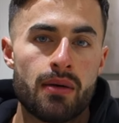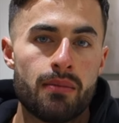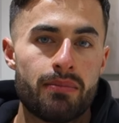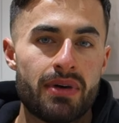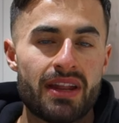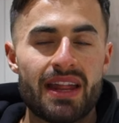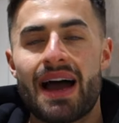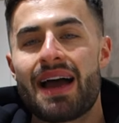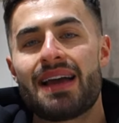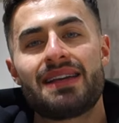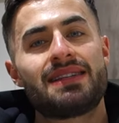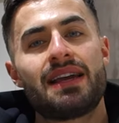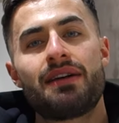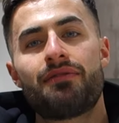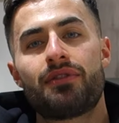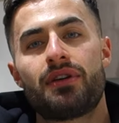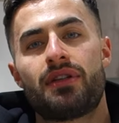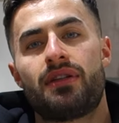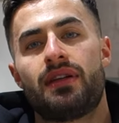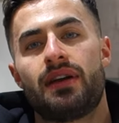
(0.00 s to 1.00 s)
But that is
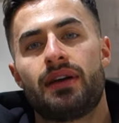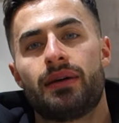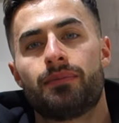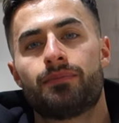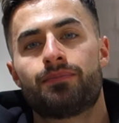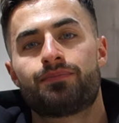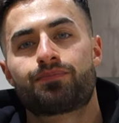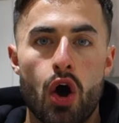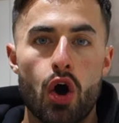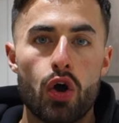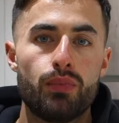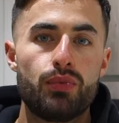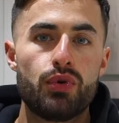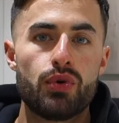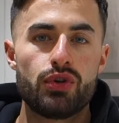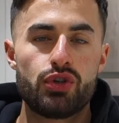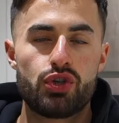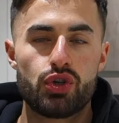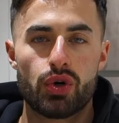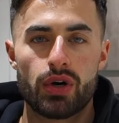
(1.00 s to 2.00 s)
everything. Hope
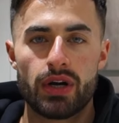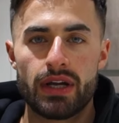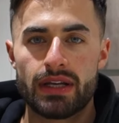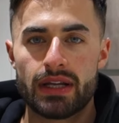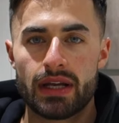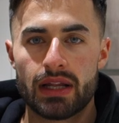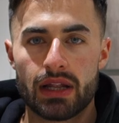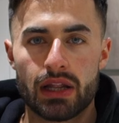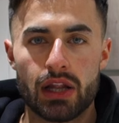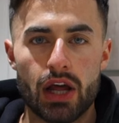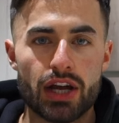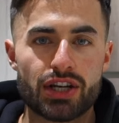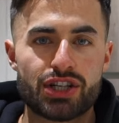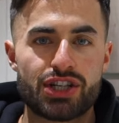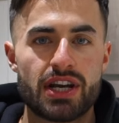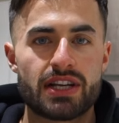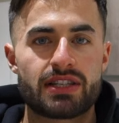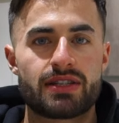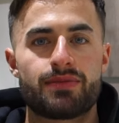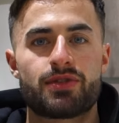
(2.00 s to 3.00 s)
you enjoyed, like,
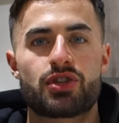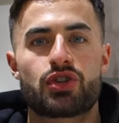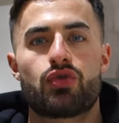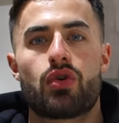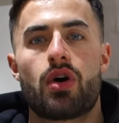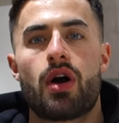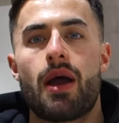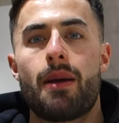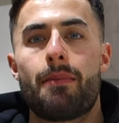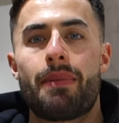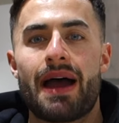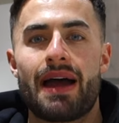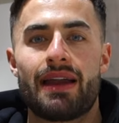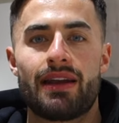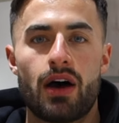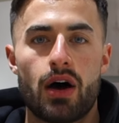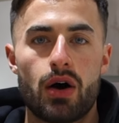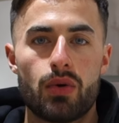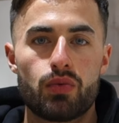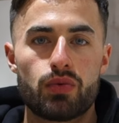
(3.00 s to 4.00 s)
share, subscribe,
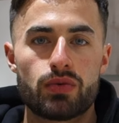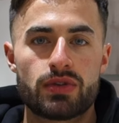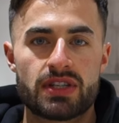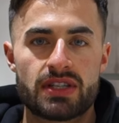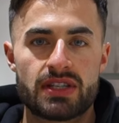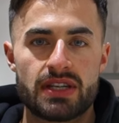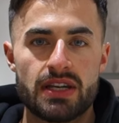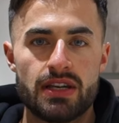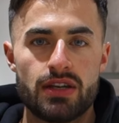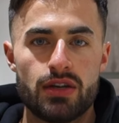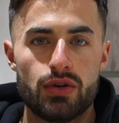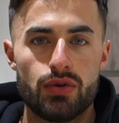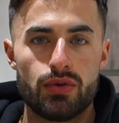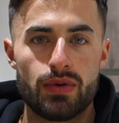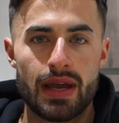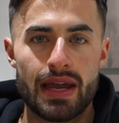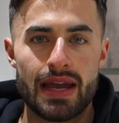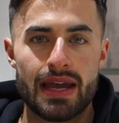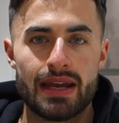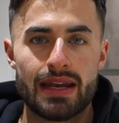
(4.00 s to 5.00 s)
and I will see
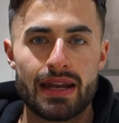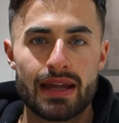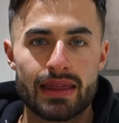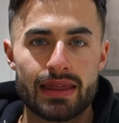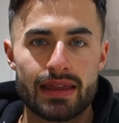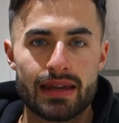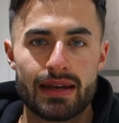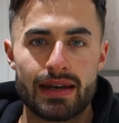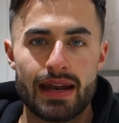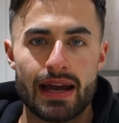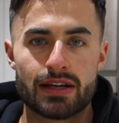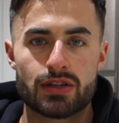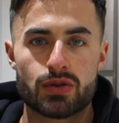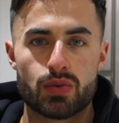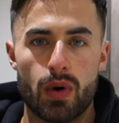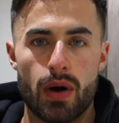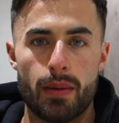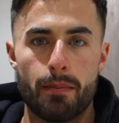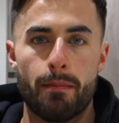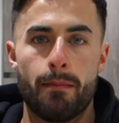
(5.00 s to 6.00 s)
you in the
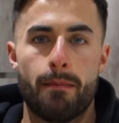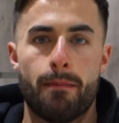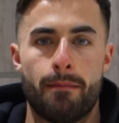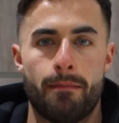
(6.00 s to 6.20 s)
next one.